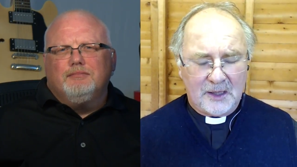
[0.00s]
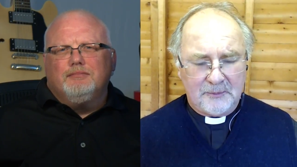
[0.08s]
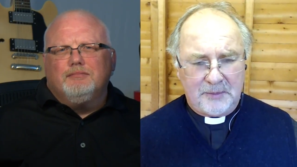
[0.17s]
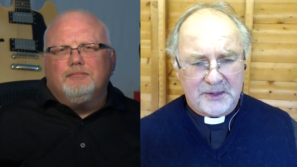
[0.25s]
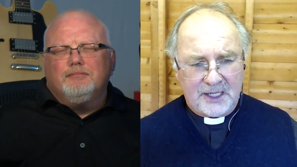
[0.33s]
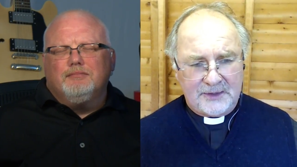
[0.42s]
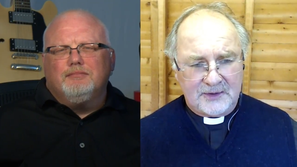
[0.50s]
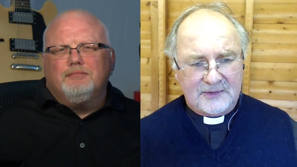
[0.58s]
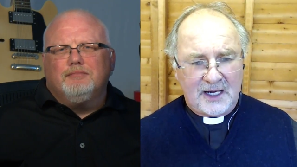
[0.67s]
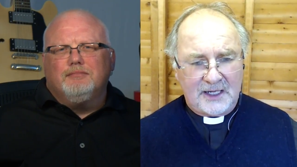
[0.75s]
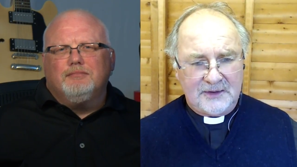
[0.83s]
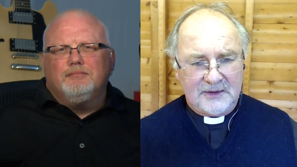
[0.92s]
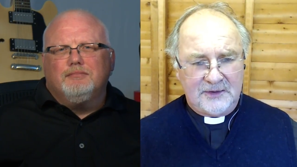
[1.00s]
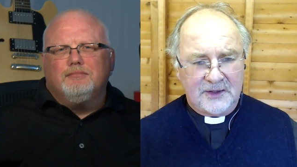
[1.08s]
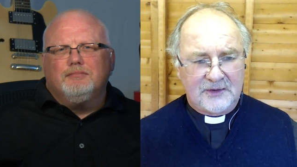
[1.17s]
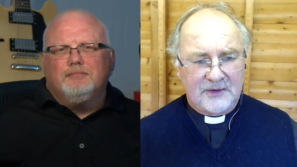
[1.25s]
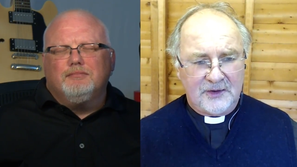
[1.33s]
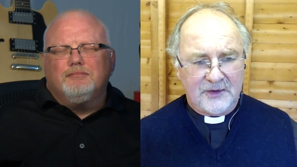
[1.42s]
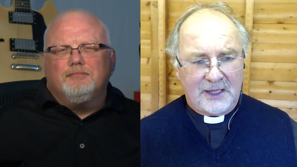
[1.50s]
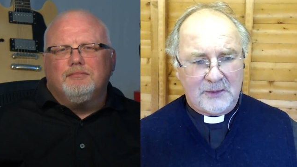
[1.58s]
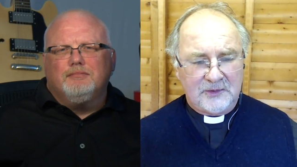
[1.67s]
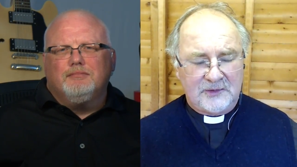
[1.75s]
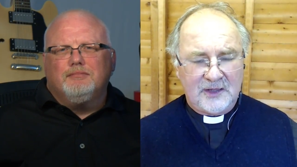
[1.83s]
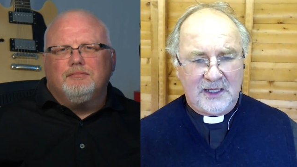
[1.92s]
Speaker 1: Uh, but I decided that, that I
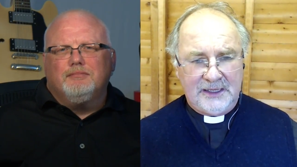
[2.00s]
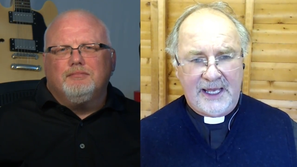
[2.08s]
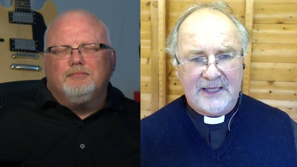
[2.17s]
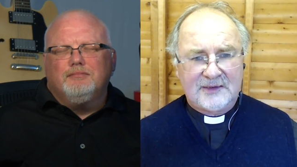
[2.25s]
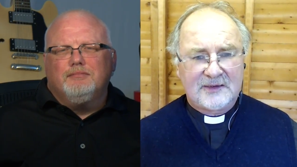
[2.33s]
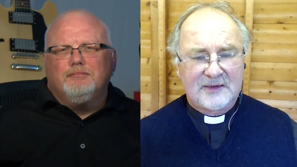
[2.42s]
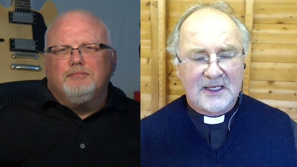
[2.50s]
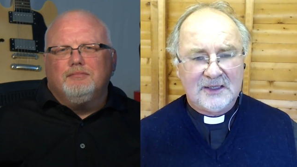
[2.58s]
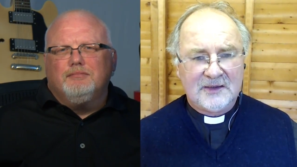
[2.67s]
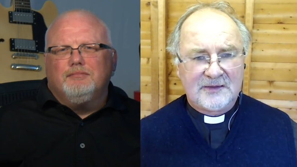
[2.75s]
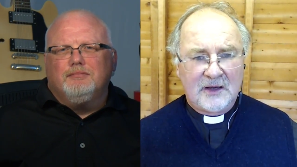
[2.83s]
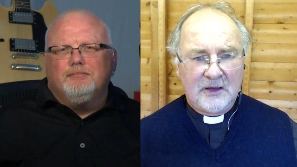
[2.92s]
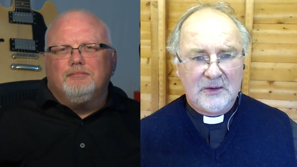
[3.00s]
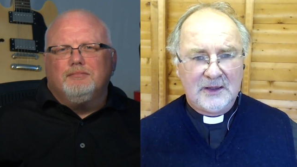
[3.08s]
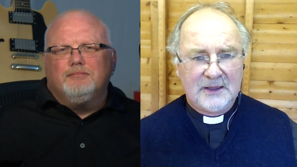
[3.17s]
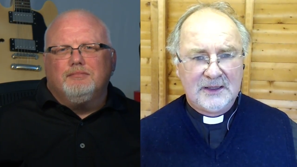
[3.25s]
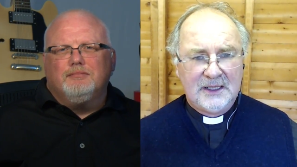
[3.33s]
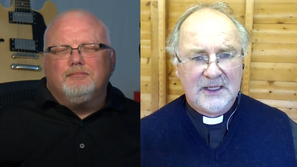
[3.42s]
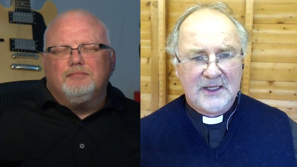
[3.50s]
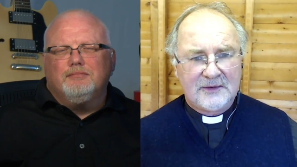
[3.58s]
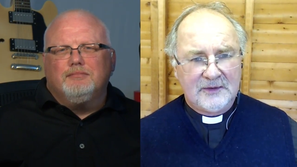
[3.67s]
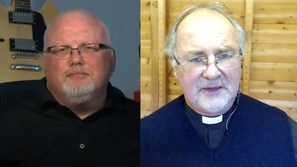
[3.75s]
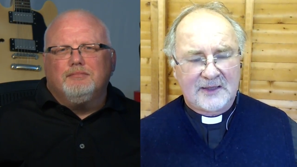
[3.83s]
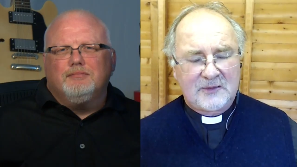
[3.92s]
would say yes, and so uh,
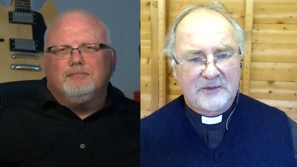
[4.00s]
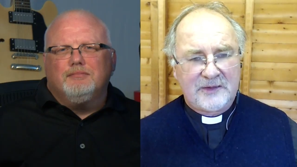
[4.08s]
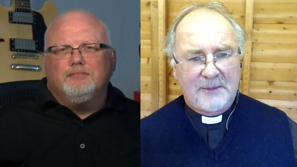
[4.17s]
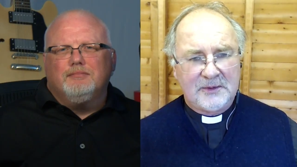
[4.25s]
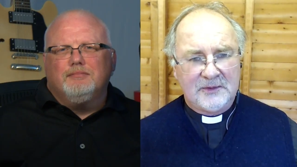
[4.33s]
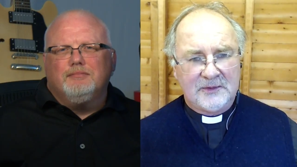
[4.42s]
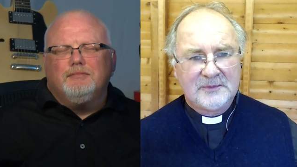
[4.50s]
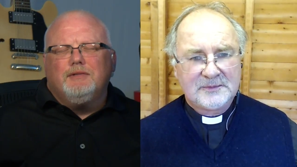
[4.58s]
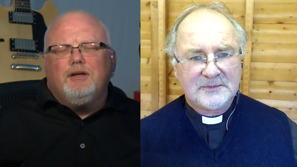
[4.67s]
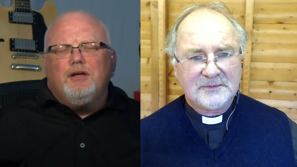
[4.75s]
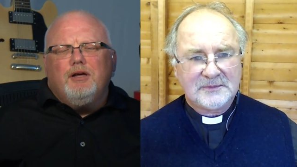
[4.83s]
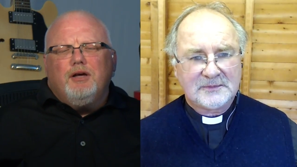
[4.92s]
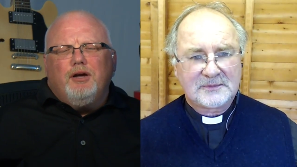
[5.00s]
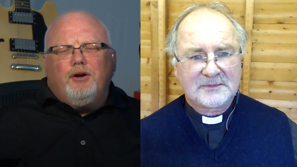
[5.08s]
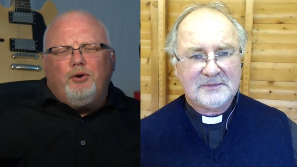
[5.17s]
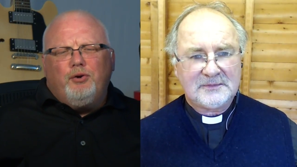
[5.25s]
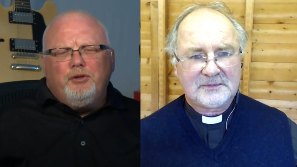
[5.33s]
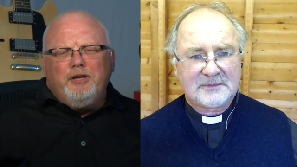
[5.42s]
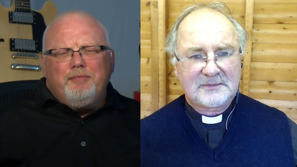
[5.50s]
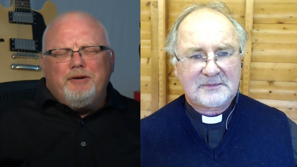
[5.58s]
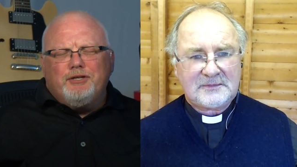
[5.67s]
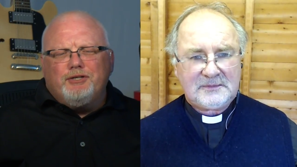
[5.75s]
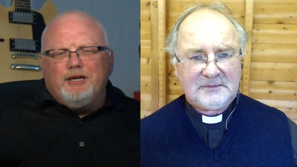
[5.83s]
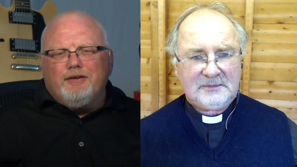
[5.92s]
so that's what happened.
Speaker 2: Early in my
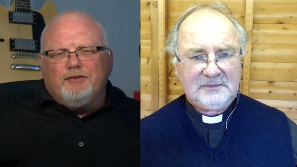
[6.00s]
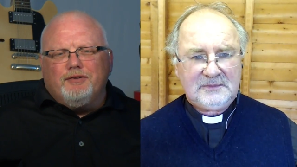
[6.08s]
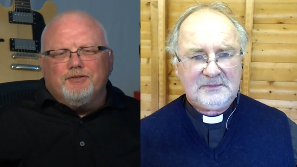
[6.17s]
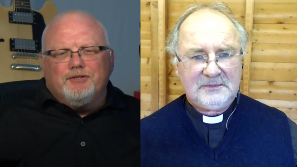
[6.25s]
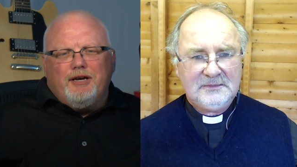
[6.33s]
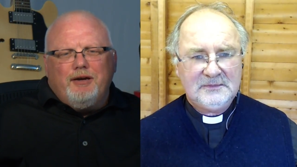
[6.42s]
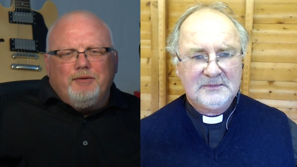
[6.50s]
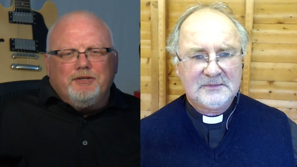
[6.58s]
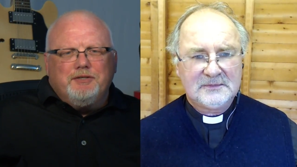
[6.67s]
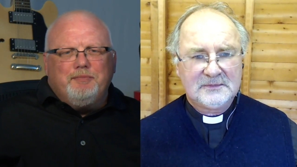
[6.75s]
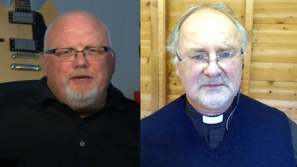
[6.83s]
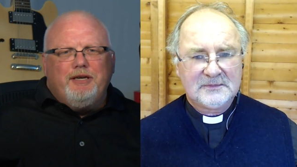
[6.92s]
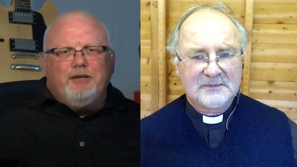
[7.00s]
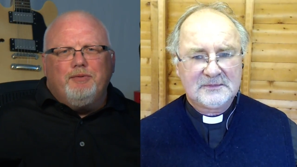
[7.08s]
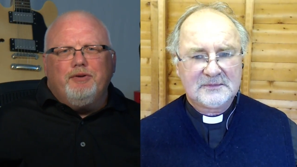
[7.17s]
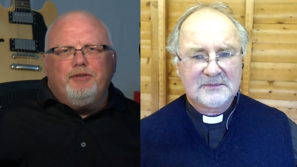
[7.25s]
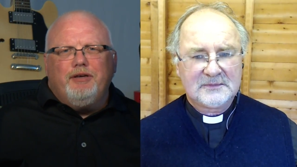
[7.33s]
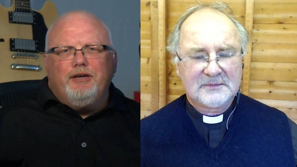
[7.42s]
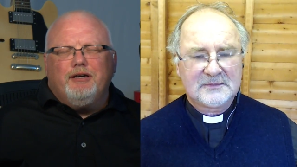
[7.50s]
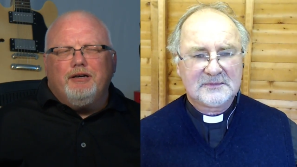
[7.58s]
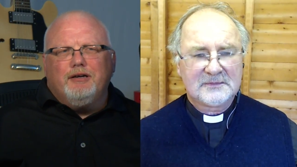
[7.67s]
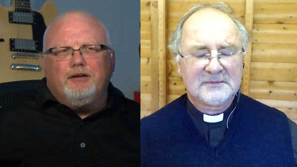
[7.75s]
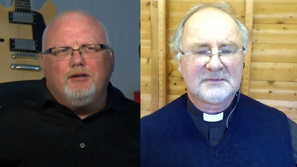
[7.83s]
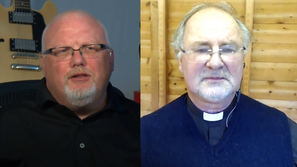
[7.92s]
travels, I was speaking with a
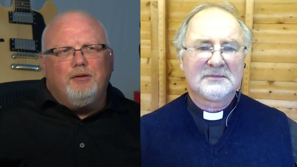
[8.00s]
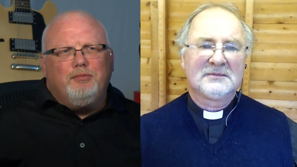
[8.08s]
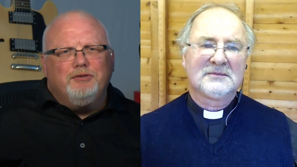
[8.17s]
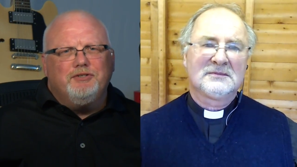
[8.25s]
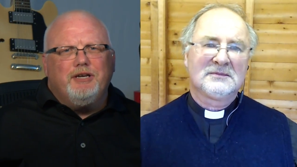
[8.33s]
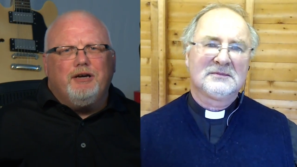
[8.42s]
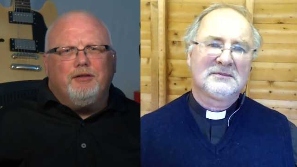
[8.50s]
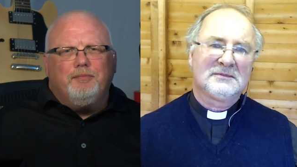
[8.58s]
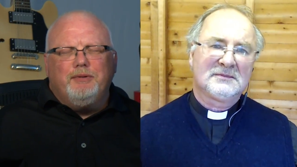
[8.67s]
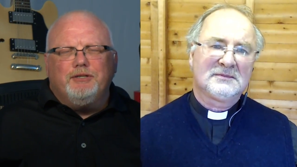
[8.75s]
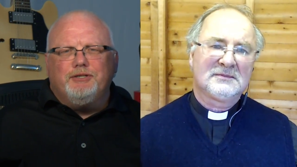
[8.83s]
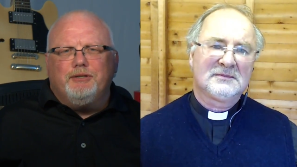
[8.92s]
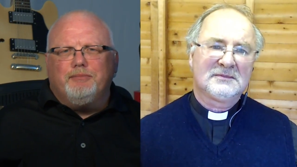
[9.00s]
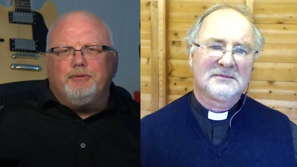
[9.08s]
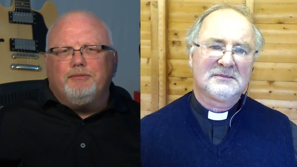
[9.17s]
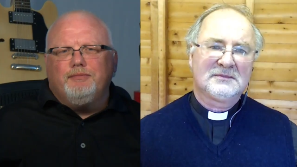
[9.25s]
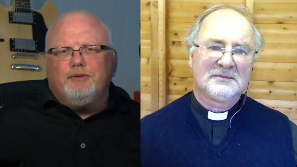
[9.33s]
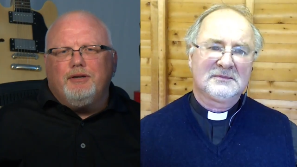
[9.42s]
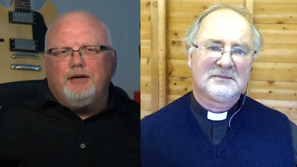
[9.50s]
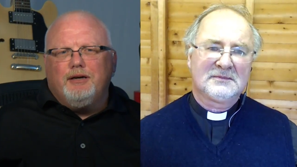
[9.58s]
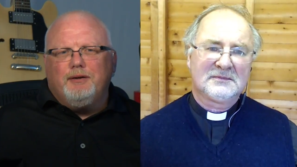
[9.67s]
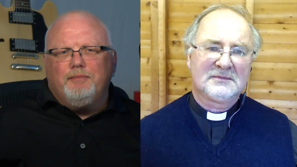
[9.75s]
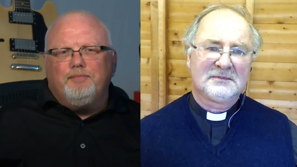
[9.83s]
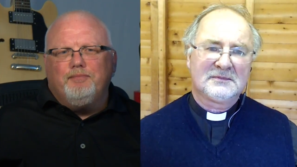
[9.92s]
uh, global South bishop,
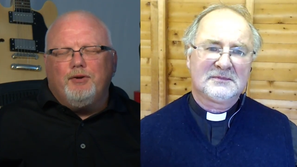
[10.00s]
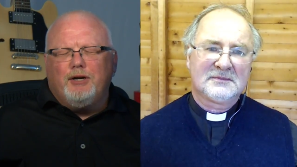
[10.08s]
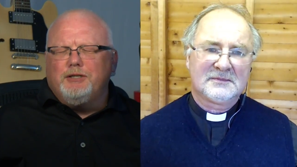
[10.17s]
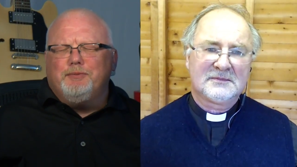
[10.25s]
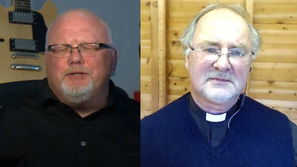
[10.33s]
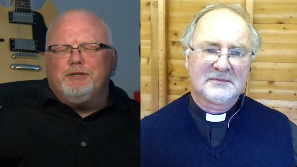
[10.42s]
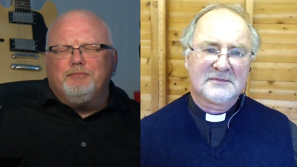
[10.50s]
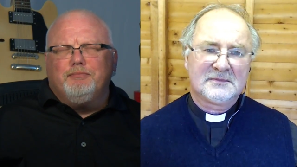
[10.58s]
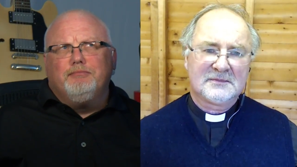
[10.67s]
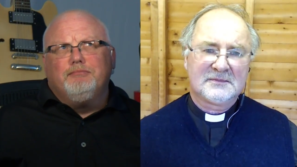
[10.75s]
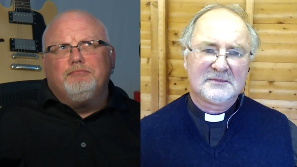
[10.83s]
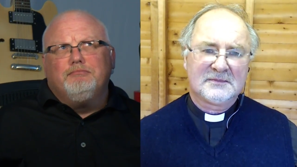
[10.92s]
um, archbishop,